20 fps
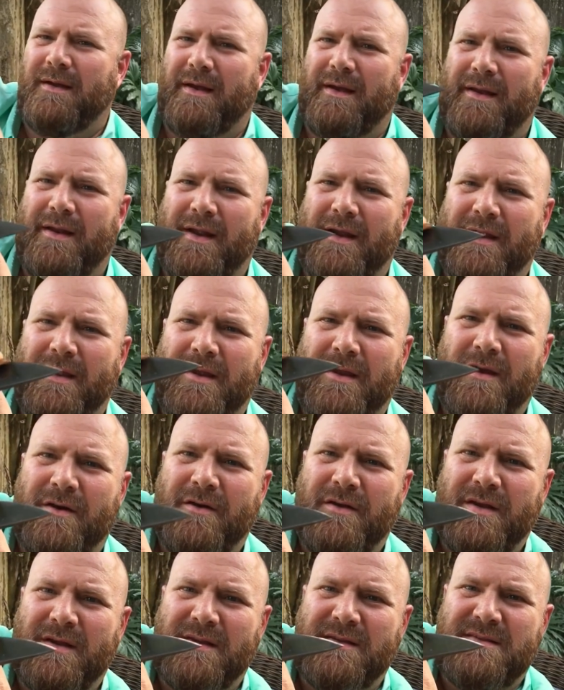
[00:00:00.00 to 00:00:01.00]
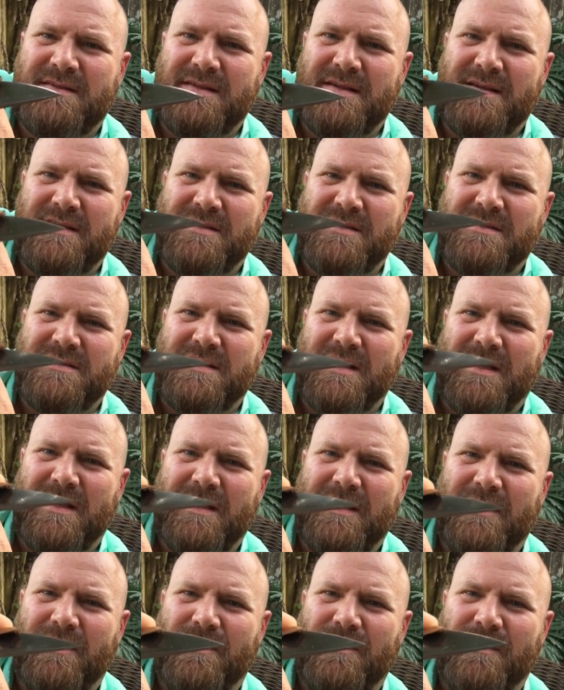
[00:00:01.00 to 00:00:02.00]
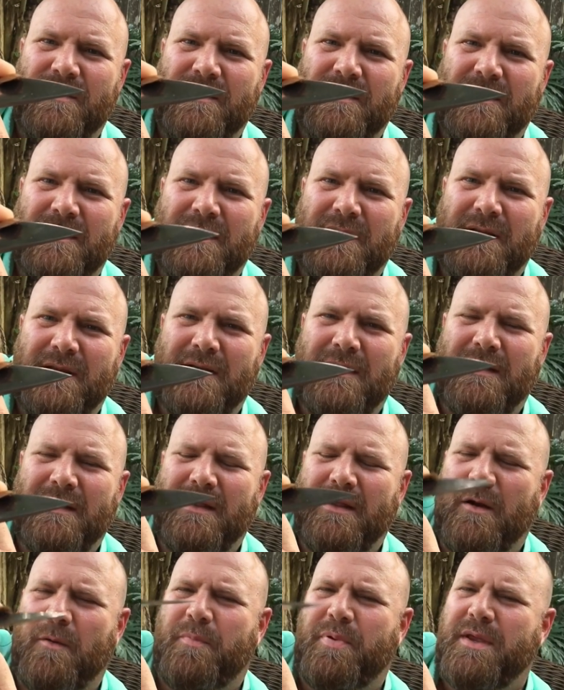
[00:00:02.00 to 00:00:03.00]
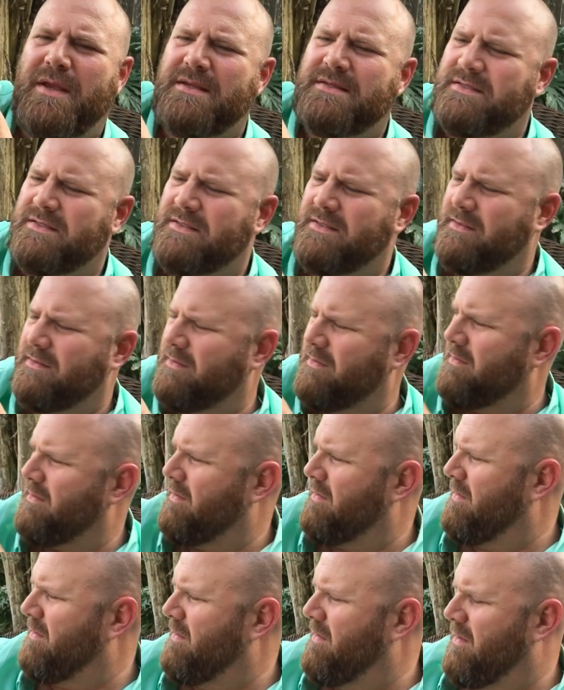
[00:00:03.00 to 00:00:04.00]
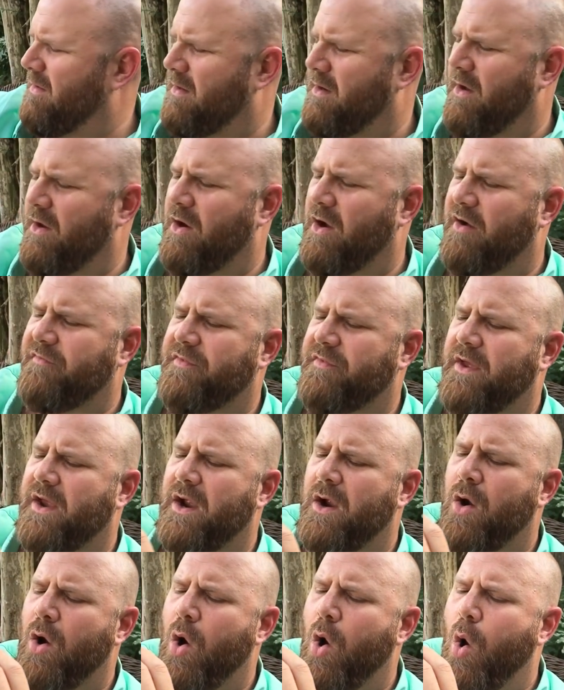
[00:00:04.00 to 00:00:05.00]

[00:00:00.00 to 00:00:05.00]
And there you go. You can see just a little piece cut off there.